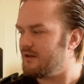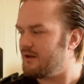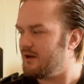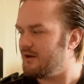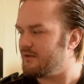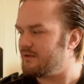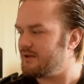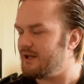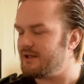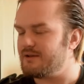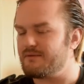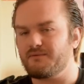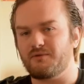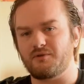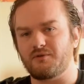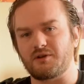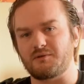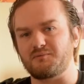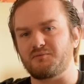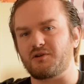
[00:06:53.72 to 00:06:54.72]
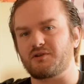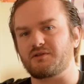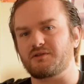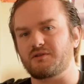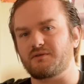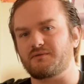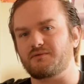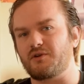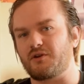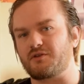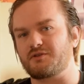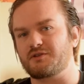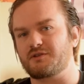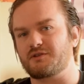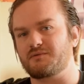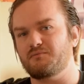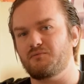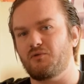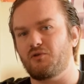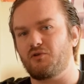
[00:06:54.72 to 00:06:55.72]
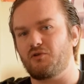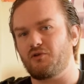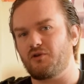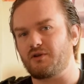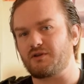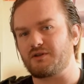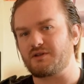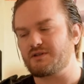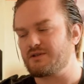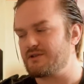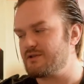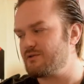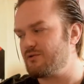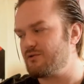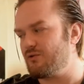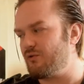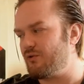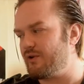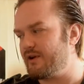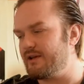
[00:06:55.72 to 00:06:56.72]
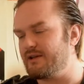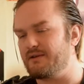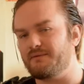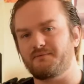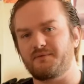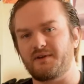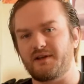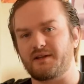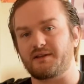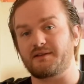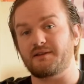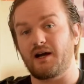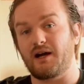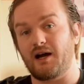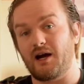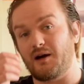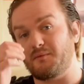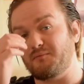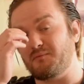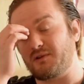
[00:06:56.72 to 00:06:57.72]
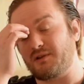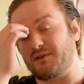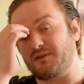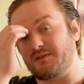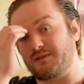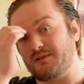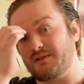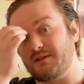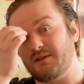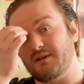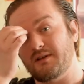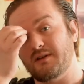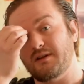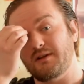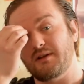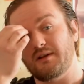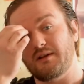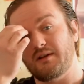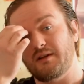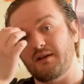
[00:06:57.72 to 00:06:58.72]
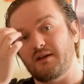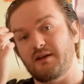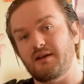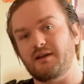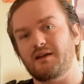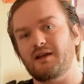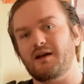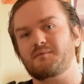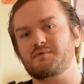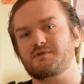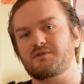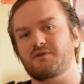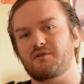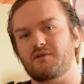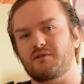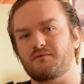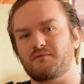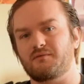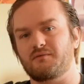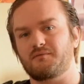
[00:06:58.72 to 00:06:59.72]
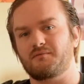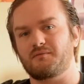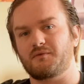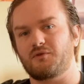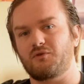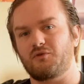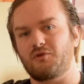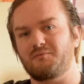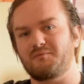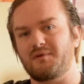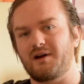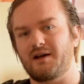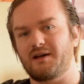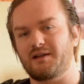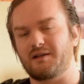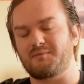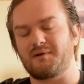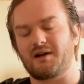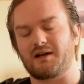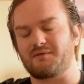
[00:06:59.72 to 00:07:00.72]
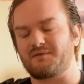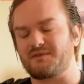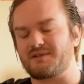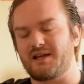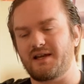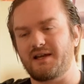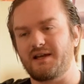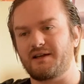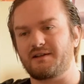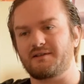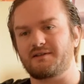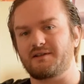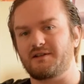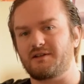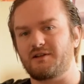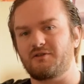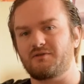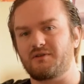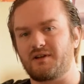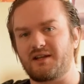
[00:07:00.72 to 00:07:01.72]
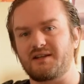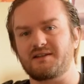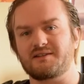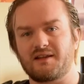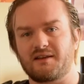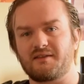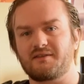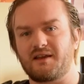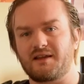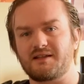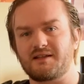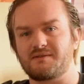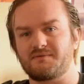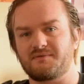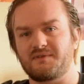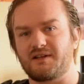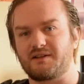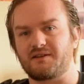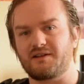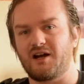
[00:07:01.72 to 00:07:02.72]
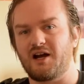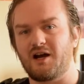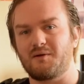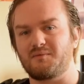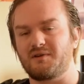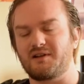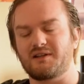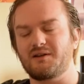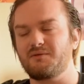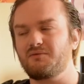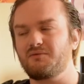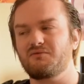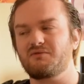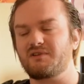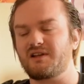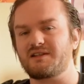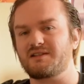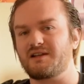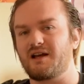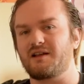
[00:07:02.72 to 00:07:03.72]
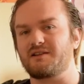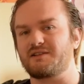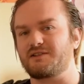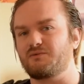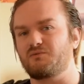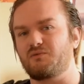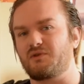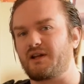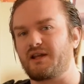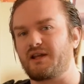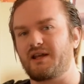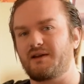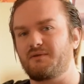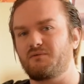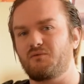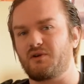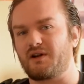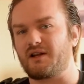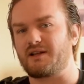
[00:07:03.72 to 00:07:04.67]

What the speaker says: I would like for the book to have touched more on his story in Vietnam, because he keeps on going back in the back of his head, you know, that he did things in Vietnam, and it never really tells you what